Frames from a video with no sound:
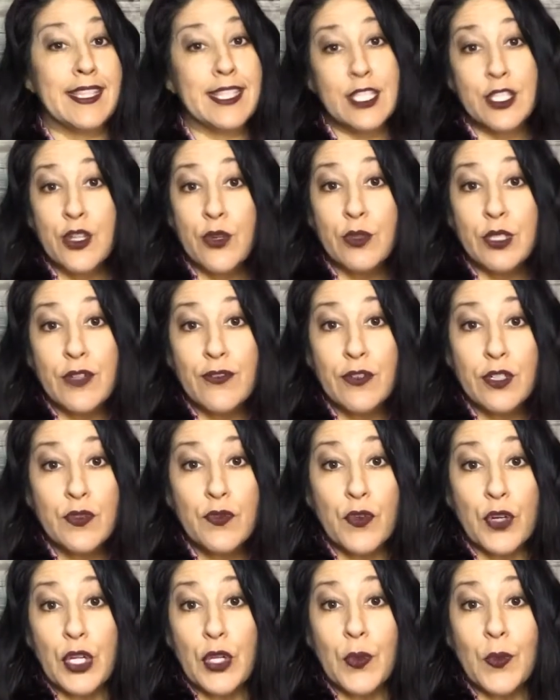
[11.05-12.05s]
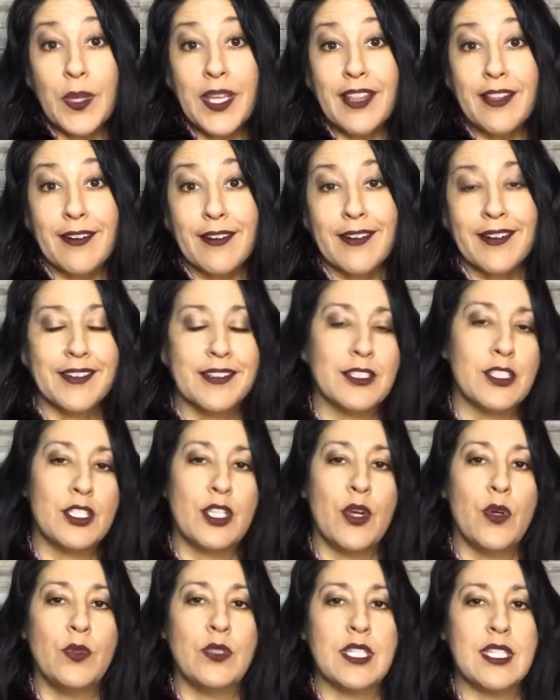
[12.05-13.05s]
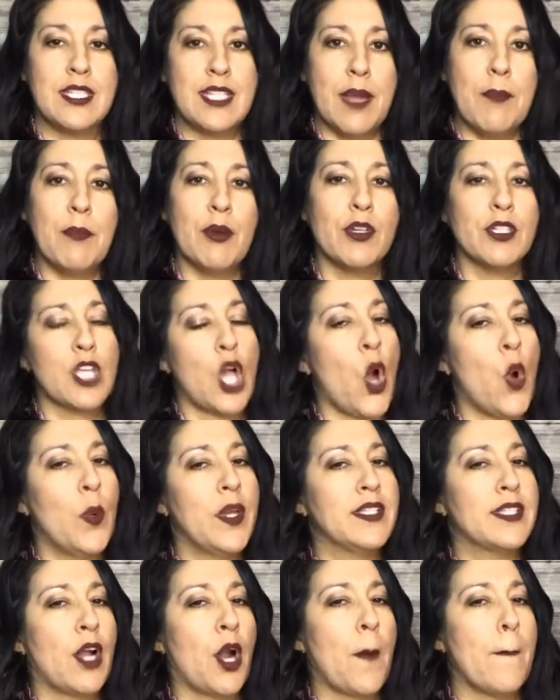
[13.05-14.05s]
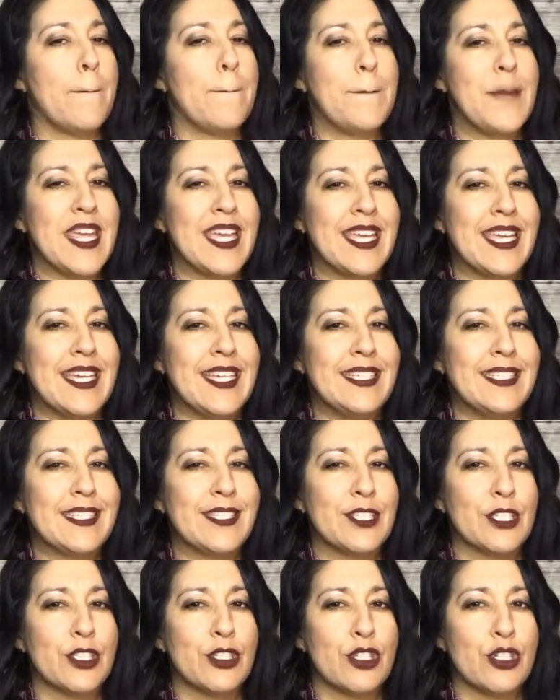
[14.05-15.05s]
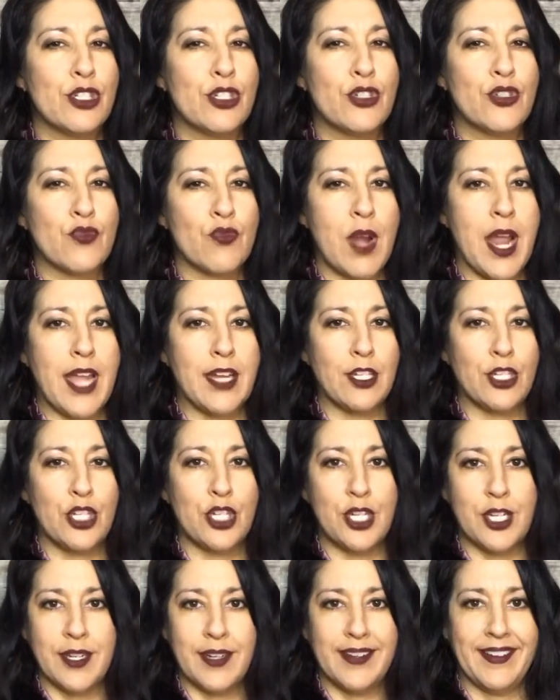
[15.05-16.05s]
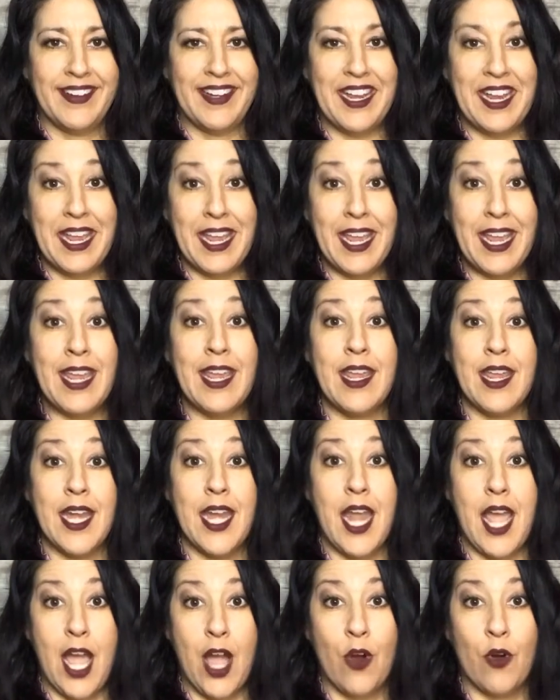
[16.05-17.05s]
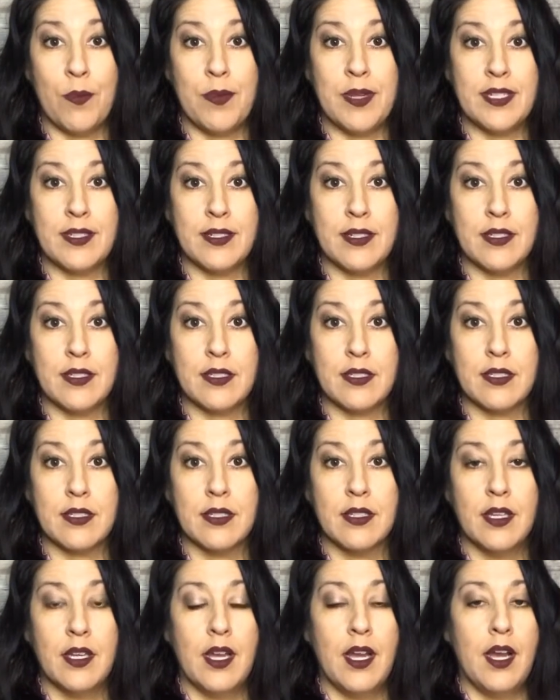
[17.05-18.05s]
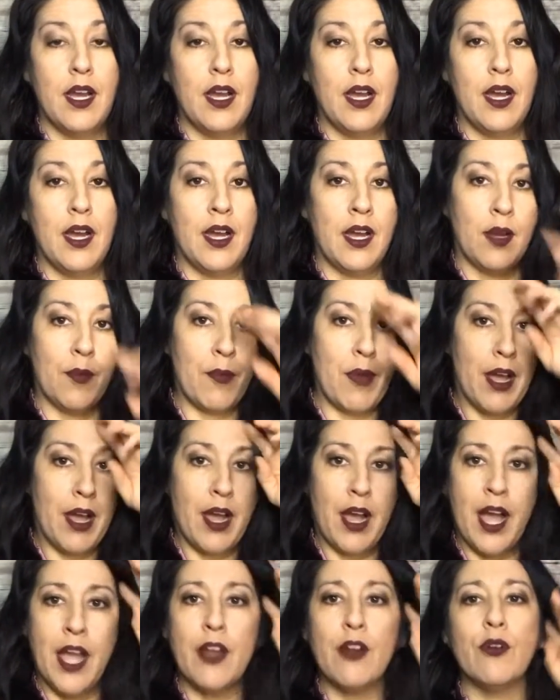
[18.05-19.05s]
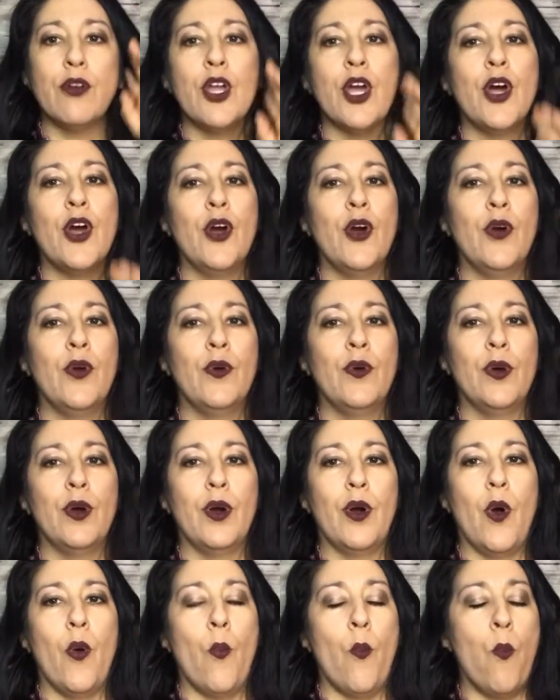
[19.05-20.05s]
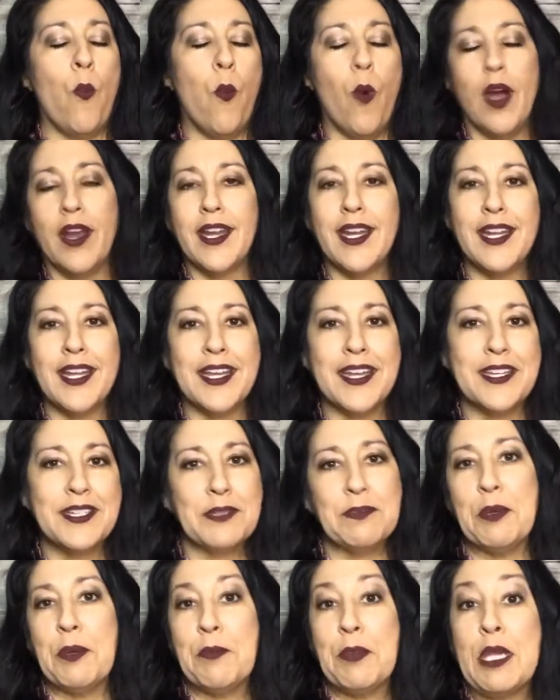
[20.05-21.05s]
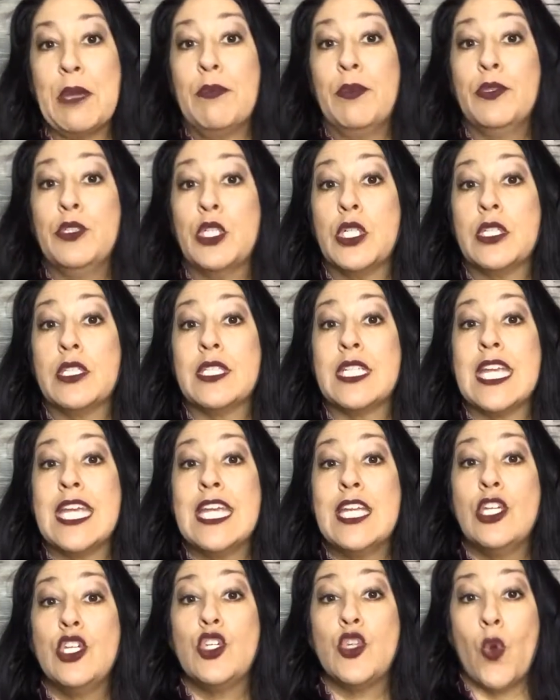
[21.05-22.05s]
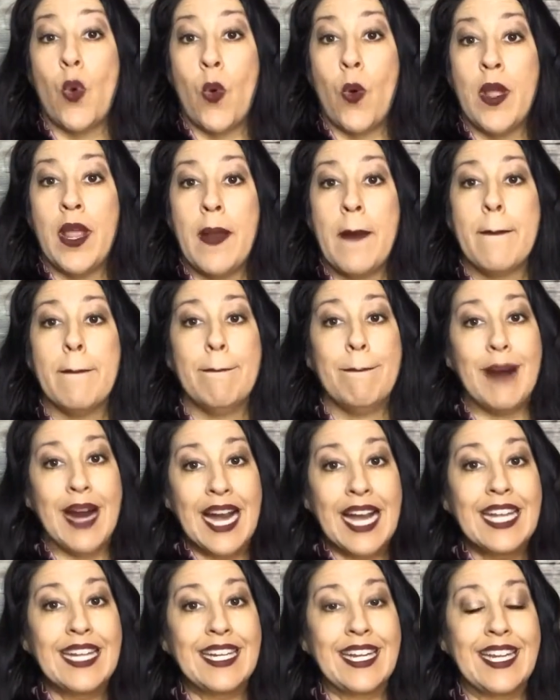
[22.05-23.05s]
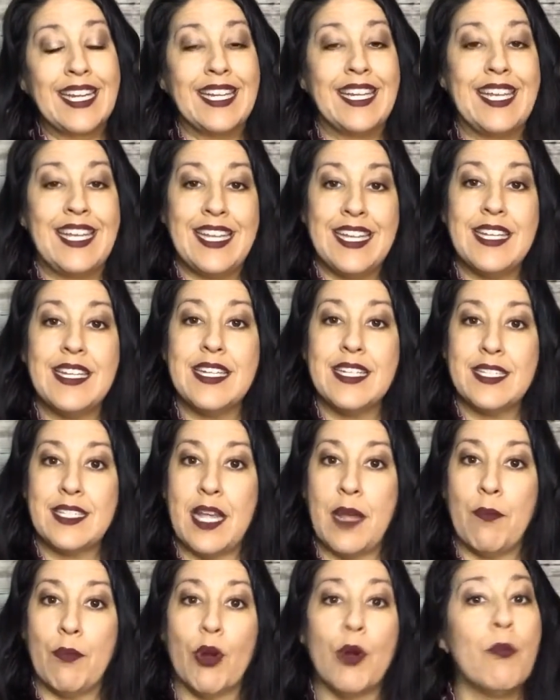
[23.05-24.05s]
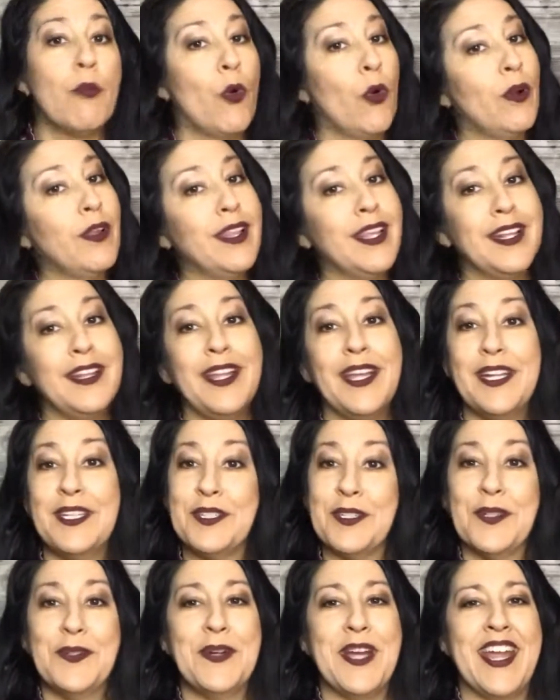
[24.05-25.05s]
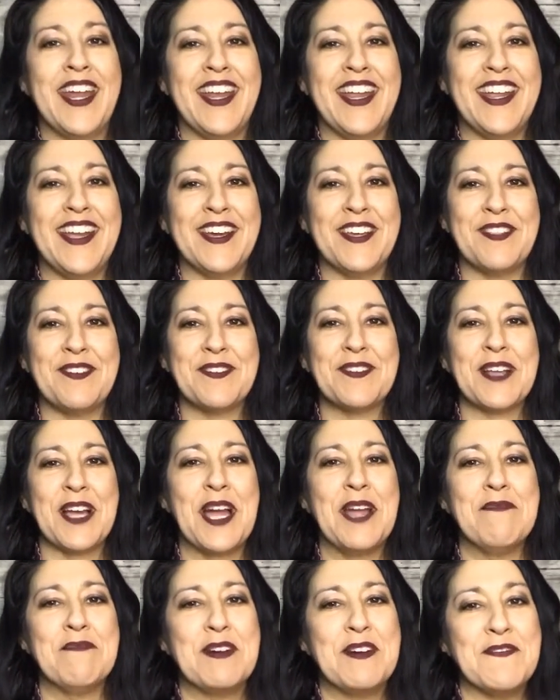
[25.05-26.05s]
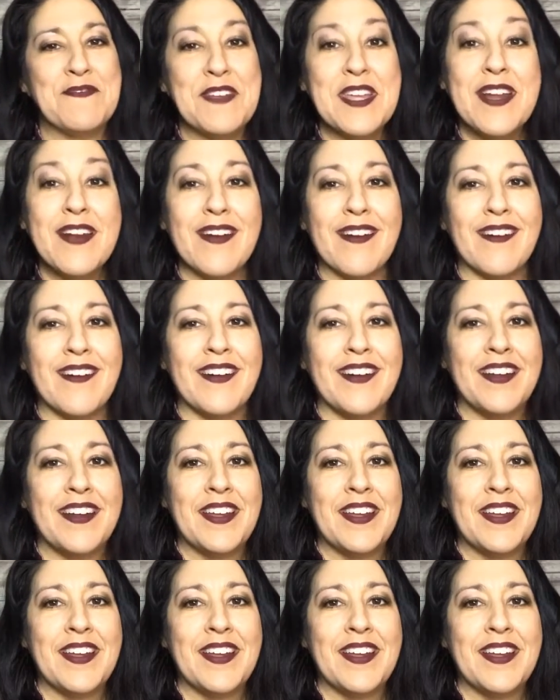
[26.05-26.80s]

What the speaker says: It's no difference for you either. So December is always our biggest stretch in our business. I don't know what it is, but people just enjoy buying in December more than they do any other time of year,